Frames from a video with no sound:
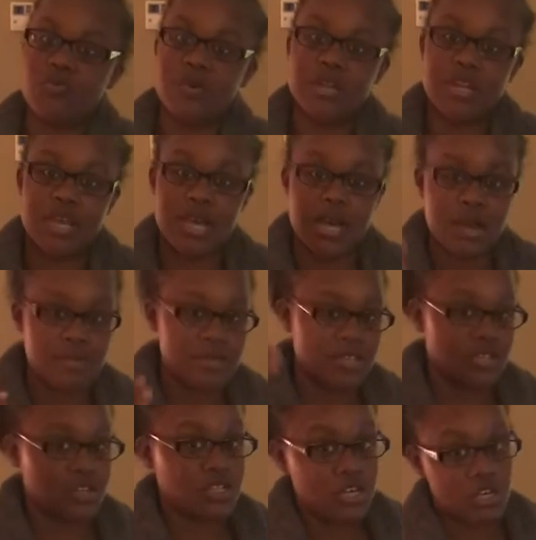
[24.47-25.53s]
when the comments
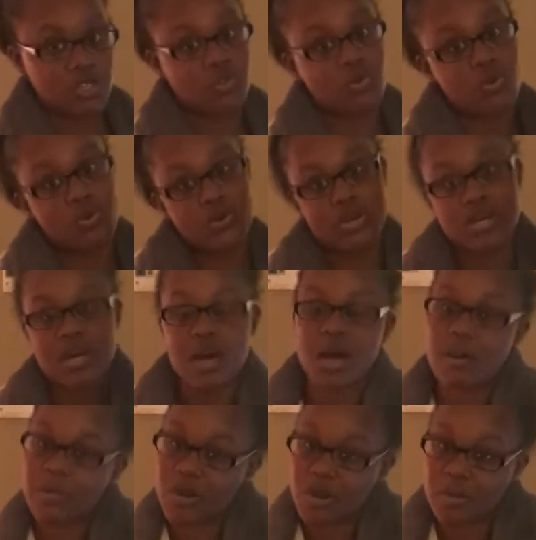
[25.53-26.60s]
are turned on,
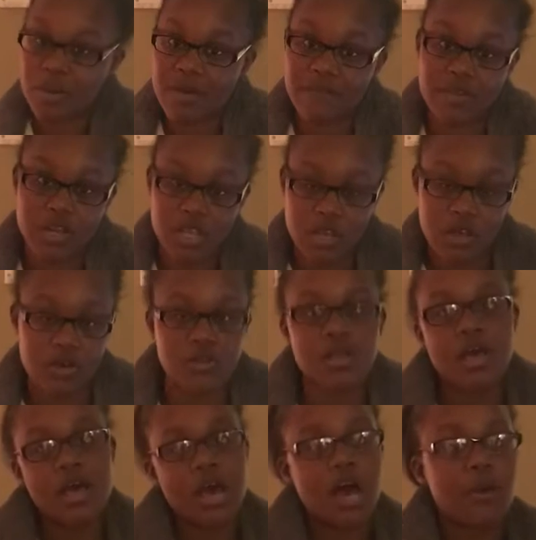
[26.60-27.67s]
comment on my video.
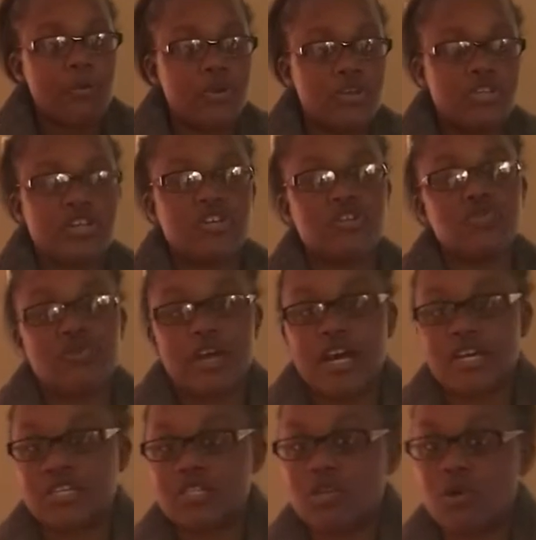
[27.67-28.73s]
I appreciate you
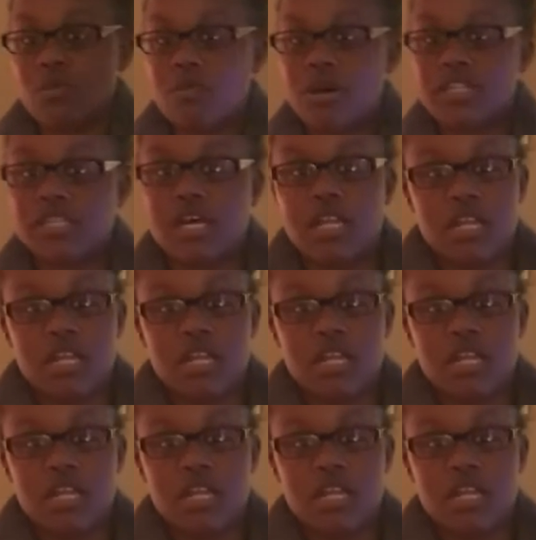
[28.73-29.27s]
guys so much. I